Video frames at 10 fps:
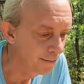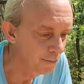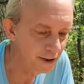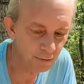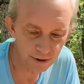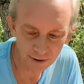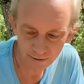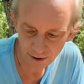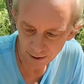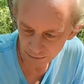but there was
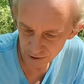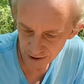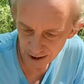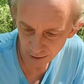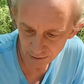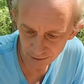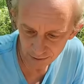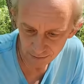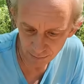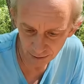a couple state
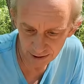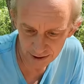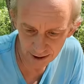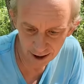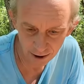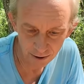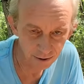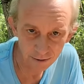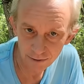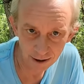police there,
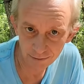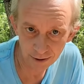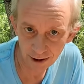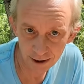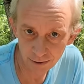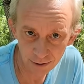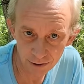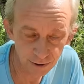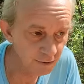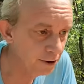again,
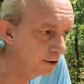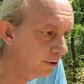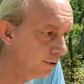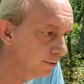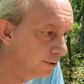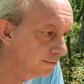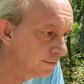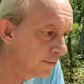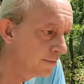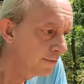in civilian clothes,
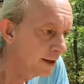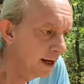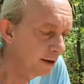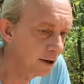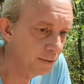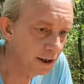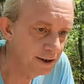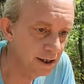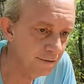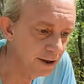and a couple
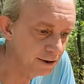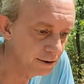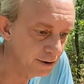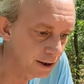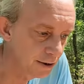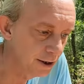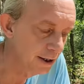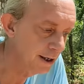ATF agents there.